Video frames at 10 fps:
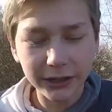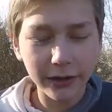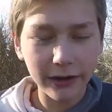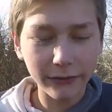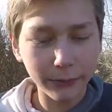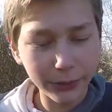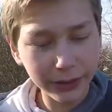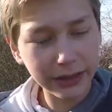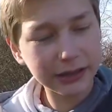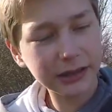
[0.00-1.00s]
it off and put
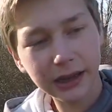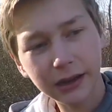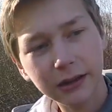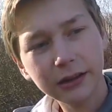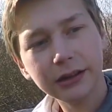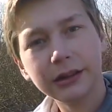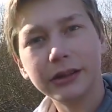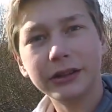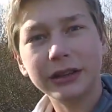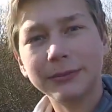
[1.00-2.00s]
this
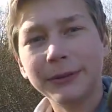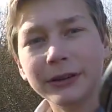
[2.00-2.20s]
Shakespeare